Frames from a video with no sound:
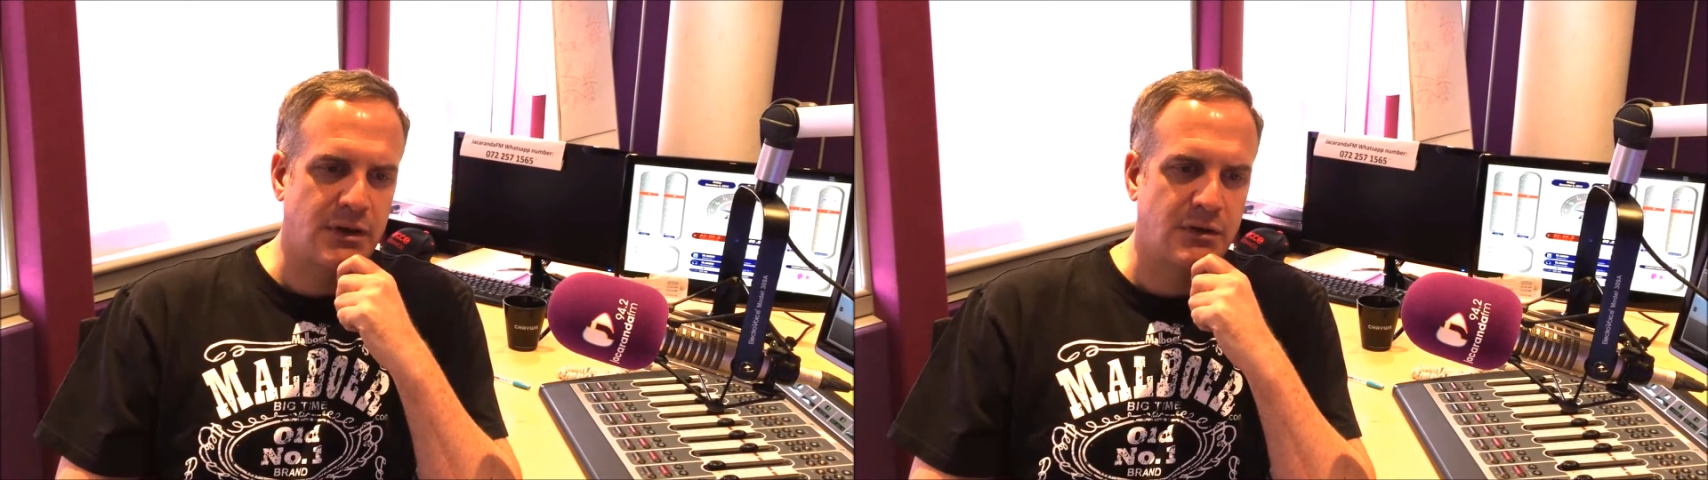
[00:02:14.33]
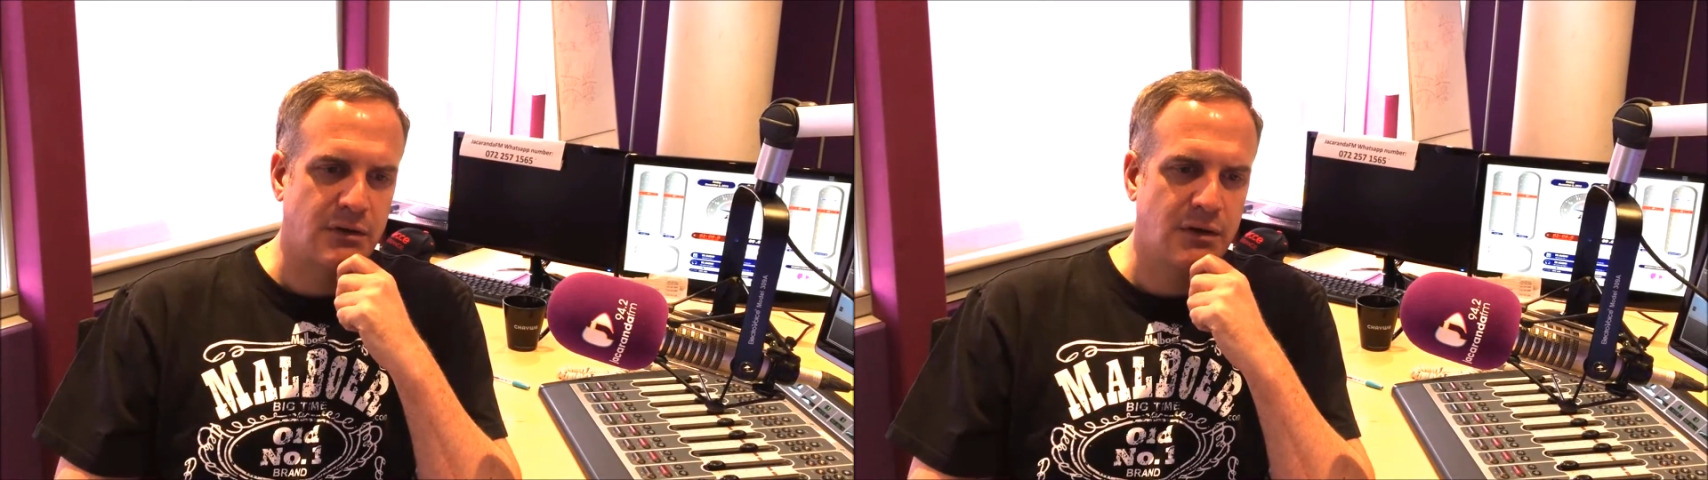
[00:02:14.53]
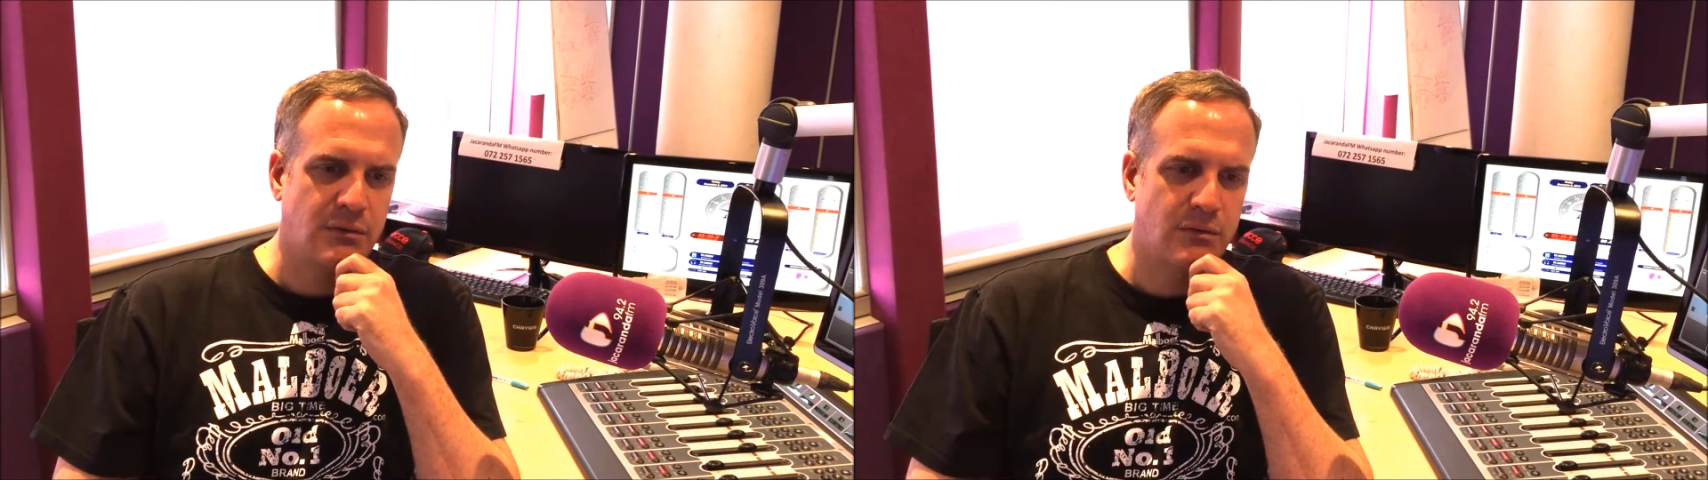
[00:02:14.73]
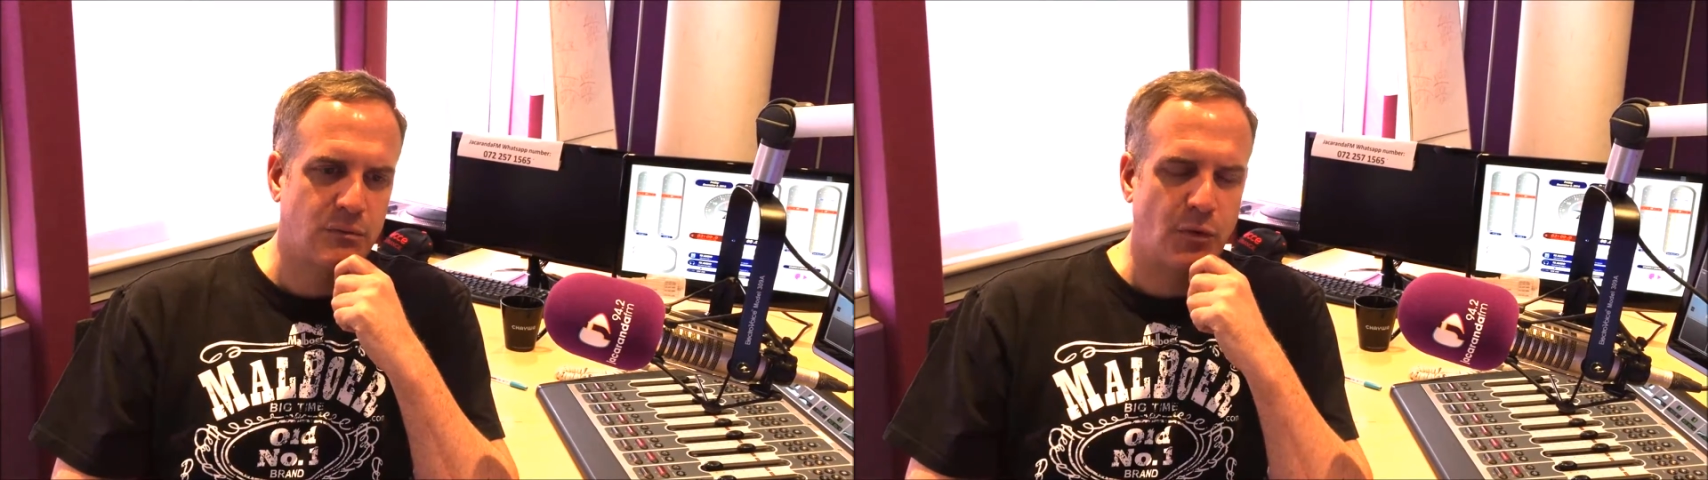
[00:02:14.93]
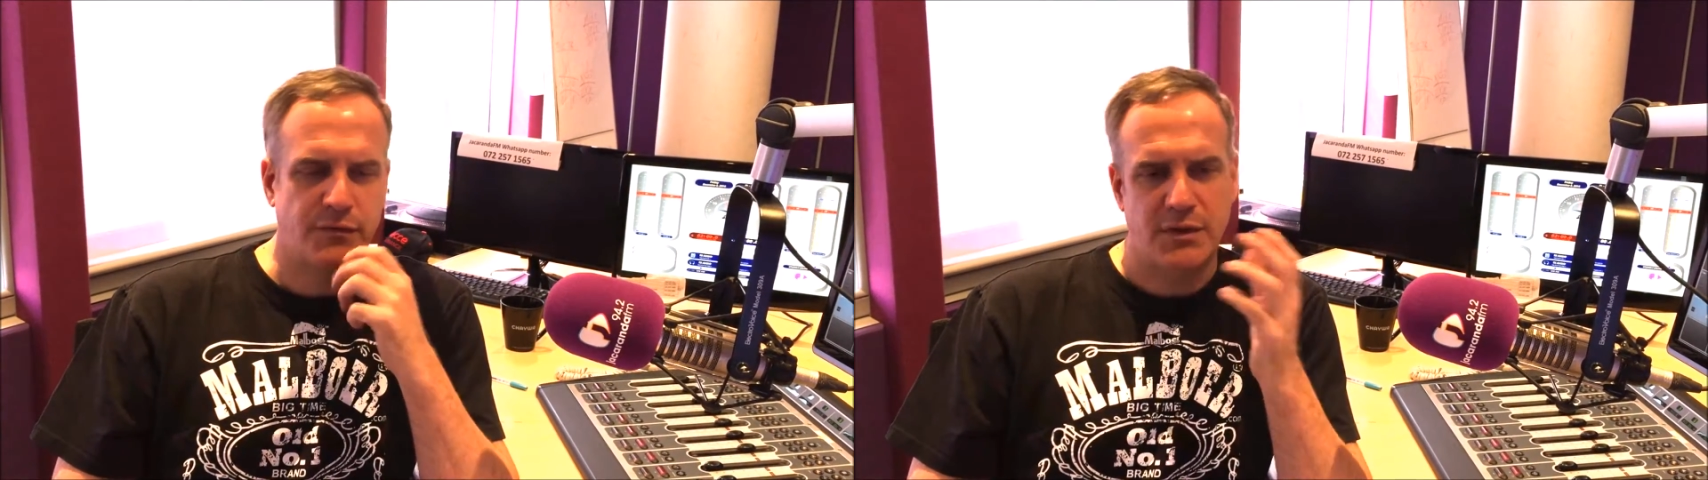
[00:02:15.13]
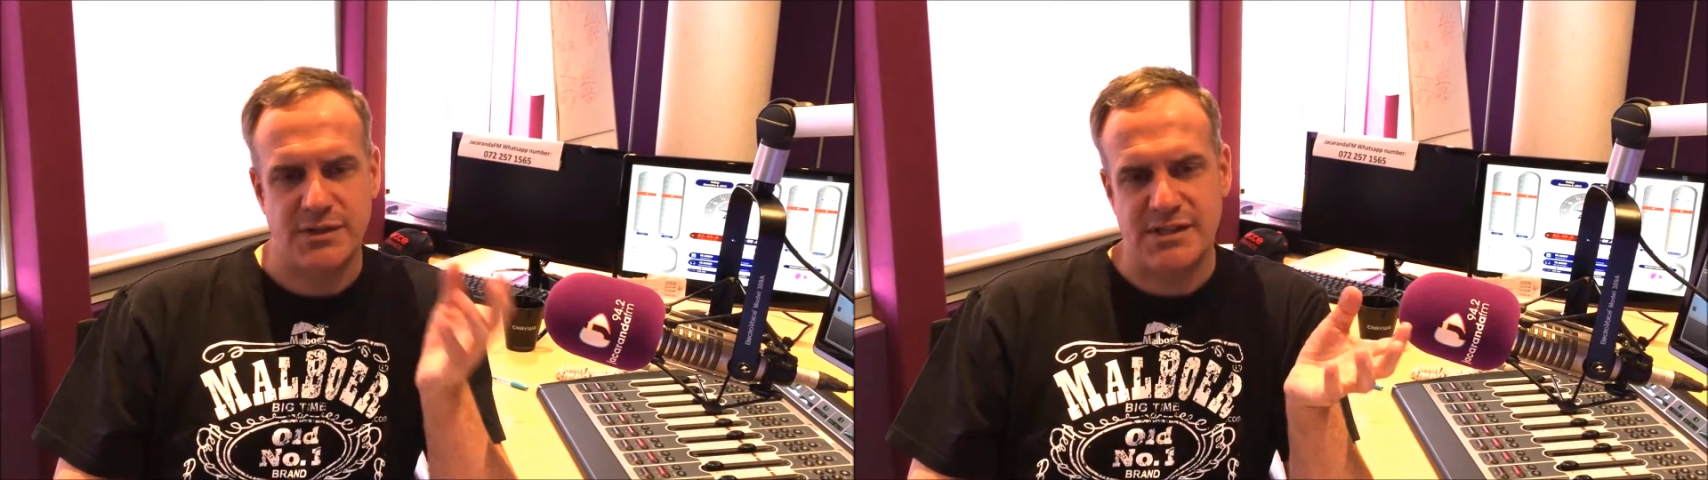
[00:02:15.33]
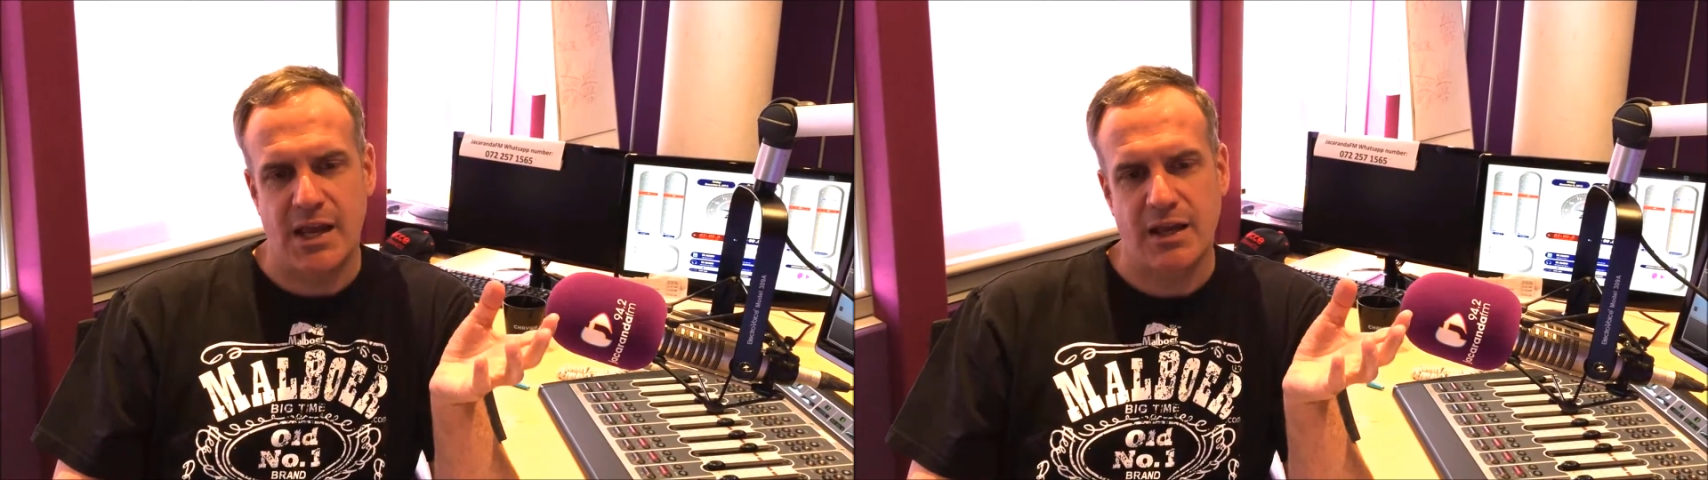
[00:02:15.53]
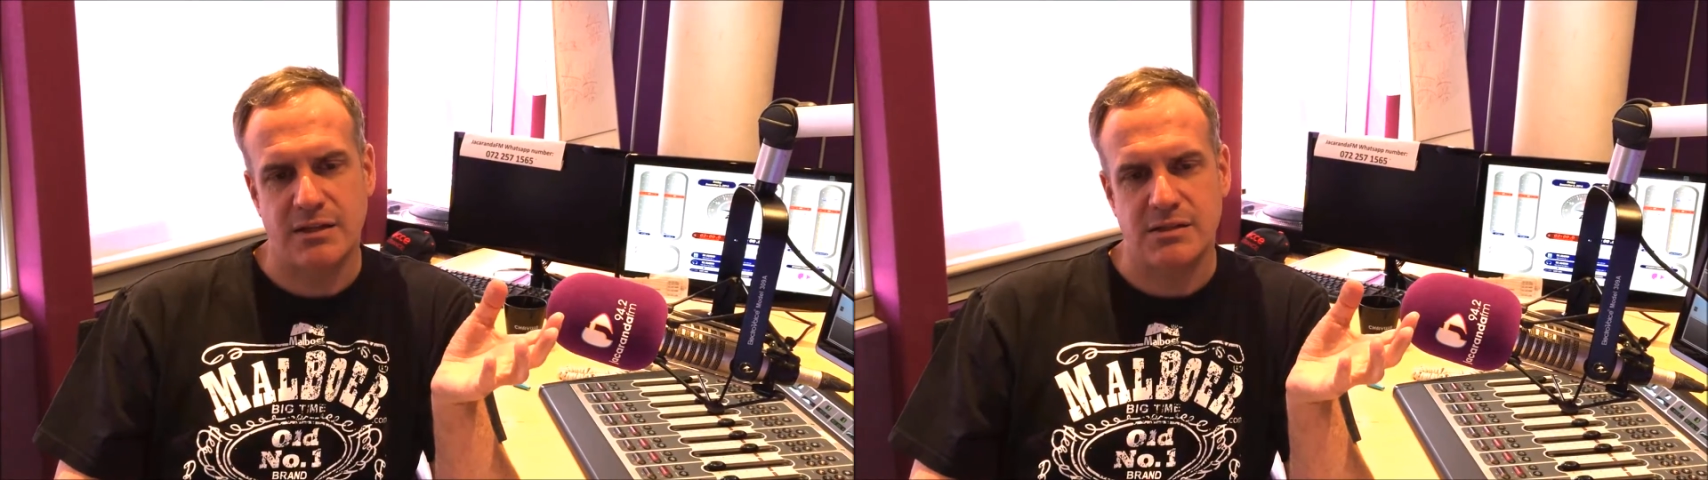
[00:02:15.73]
and with the
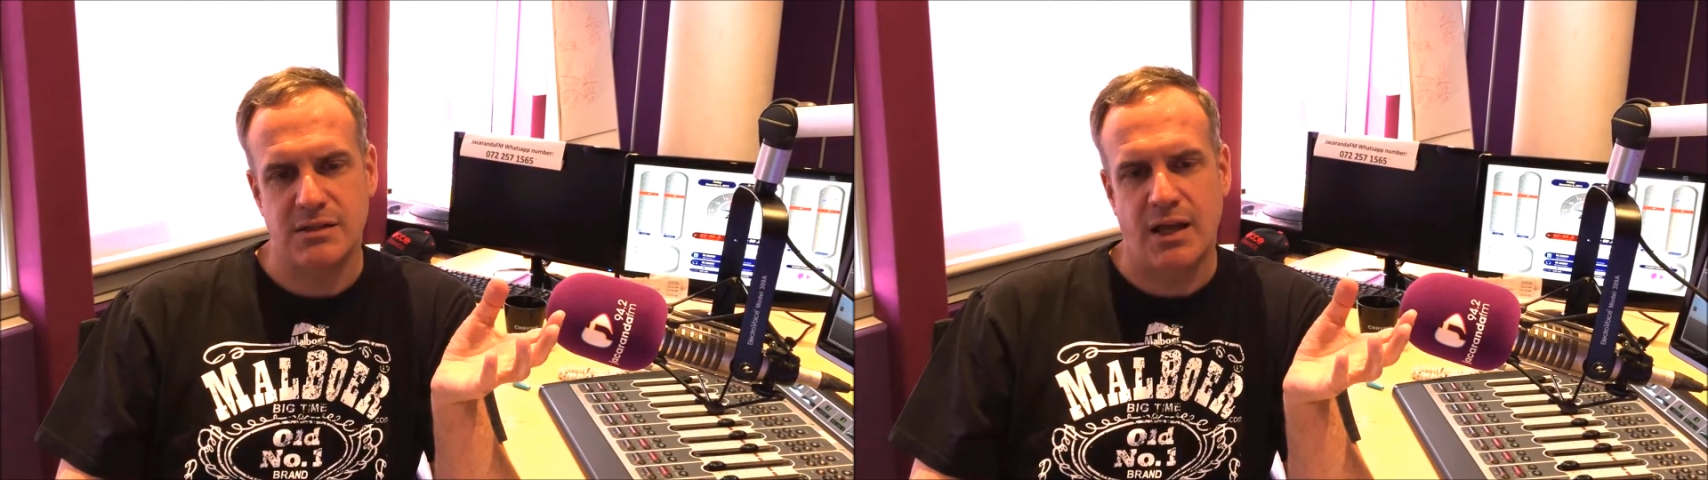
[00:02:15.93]
sad